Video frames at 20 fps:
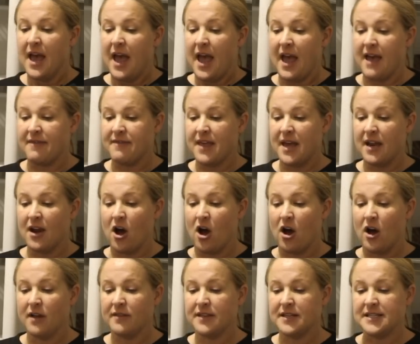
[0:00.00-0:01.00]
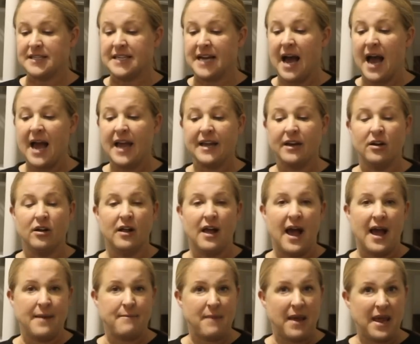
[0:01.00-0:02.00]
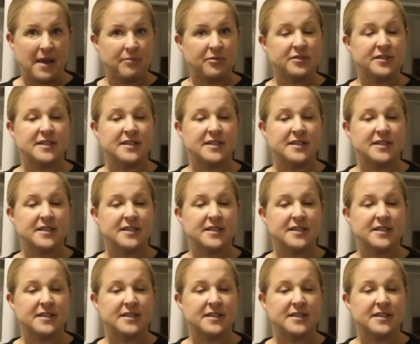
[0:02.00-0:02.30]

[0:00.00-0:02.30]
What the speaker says: And then on the dial, I'm able